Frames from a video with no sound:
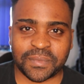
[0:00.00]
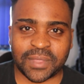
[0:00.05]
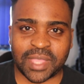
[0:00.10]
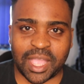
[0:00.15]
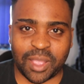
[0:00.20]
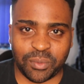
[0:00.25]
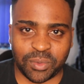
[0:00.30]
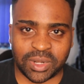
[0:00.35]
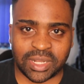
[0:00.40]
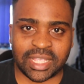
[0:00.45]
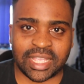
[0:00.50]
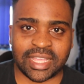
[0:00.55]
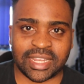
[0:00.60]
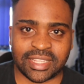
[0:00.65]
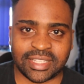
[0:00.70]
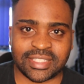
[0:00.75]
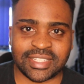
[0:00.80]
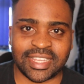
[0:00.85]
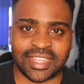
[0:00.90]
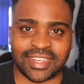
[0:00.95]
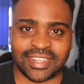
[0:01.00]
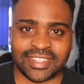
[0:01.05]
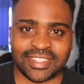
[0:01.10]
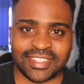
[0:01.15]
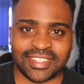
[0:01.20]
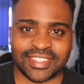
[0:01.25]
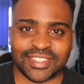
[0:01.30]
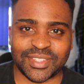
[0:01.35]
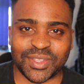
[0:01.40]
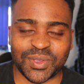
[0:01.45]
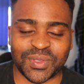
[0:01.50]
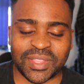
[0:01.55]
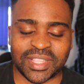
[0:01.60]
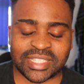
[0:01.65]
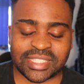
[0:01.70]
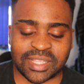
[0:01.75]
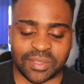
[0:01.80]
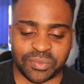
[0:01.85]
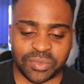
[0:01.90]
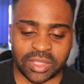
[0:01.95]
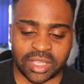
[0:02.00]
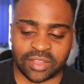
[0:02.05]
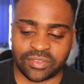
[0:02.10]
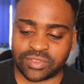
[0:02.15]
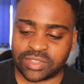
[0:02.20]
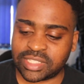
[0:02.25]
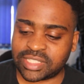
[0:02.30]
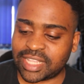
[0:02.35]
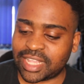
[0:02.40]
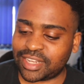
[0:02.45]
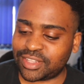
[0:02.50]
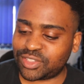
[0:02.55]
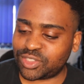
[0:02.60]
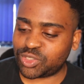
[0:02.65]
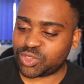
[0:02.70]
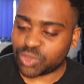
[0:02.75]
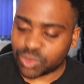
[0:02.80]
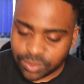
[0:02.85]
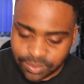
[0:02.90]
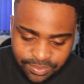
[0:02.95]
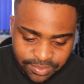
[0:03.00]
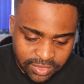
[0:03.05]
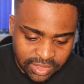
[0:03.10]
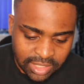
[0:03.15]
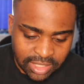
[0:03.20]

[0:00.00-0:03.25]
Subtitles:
I want to get it done. So that's something I've decided to do.